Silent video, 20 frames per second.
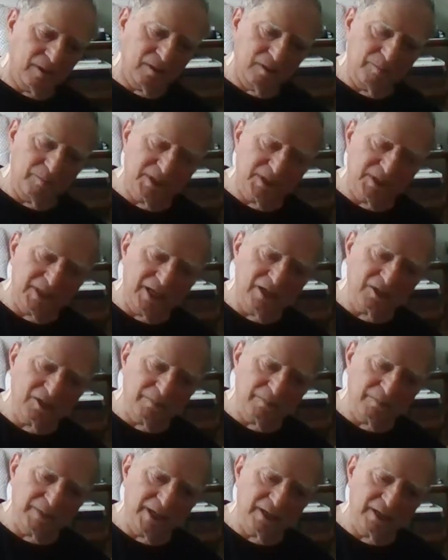the battalion
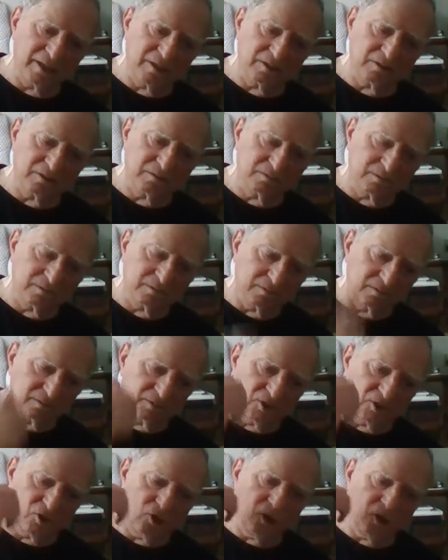commander
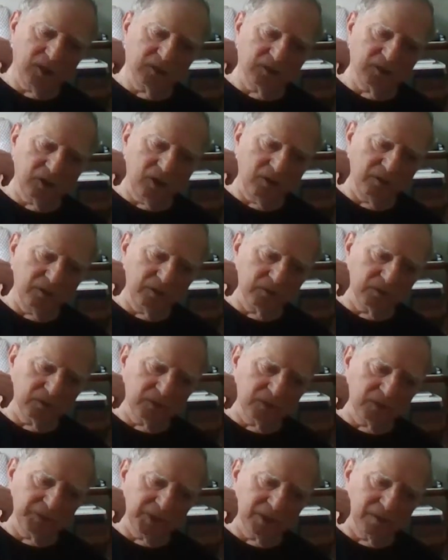called all the
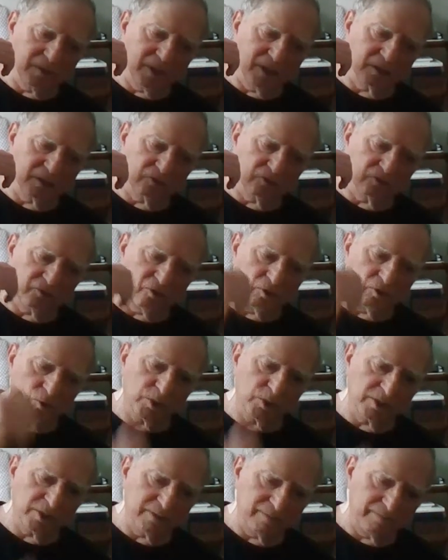company commanders forward.